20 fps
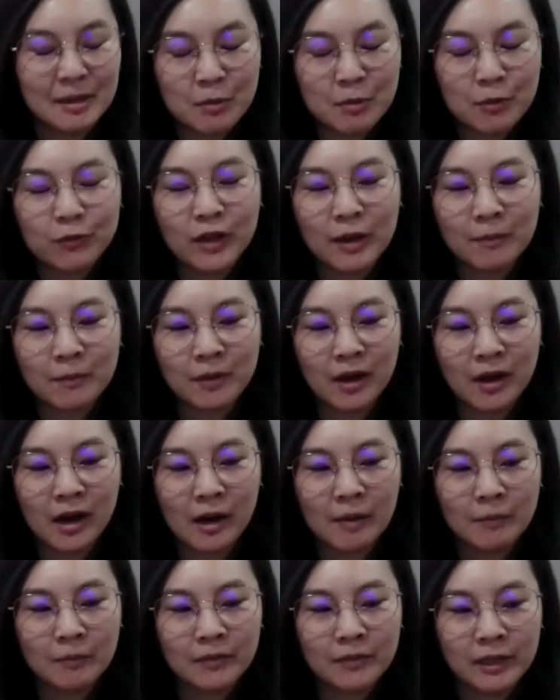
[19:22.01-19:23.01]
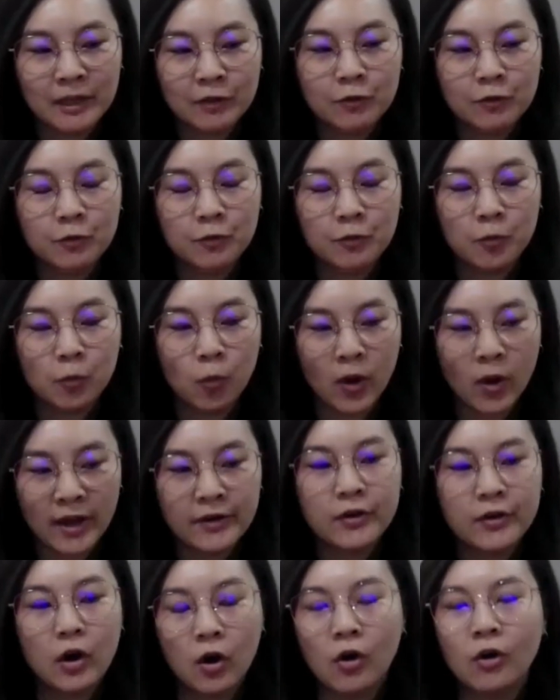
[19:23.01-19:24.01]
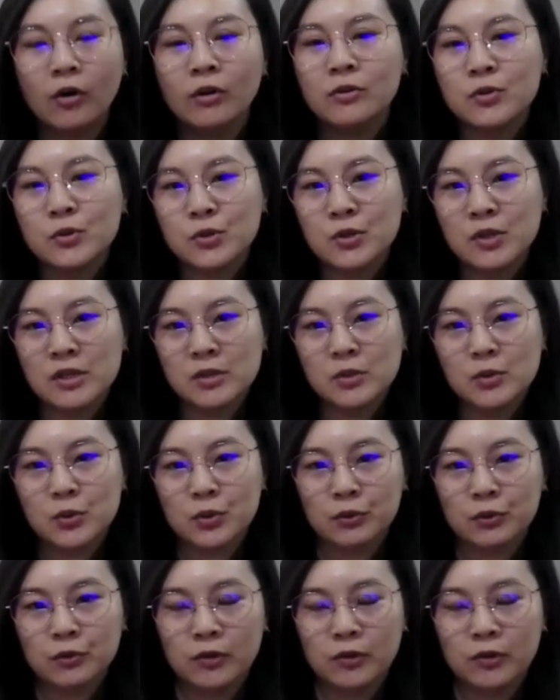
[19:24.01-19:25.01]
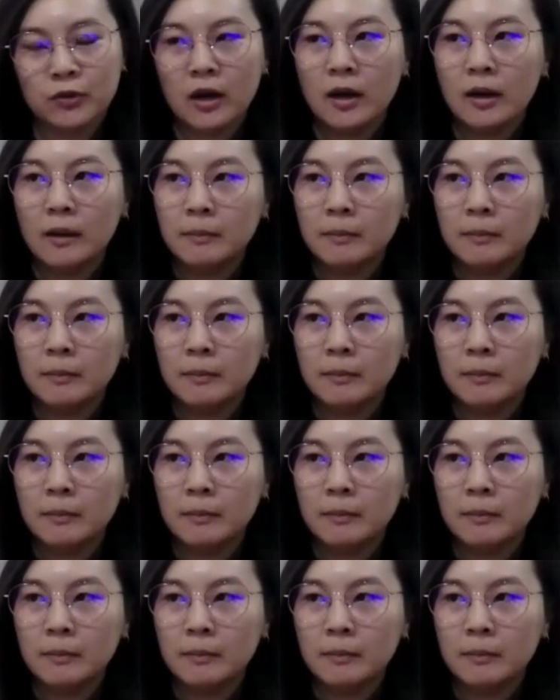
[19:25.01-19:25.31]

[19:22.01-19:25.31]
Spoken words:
some of them they went on this sort of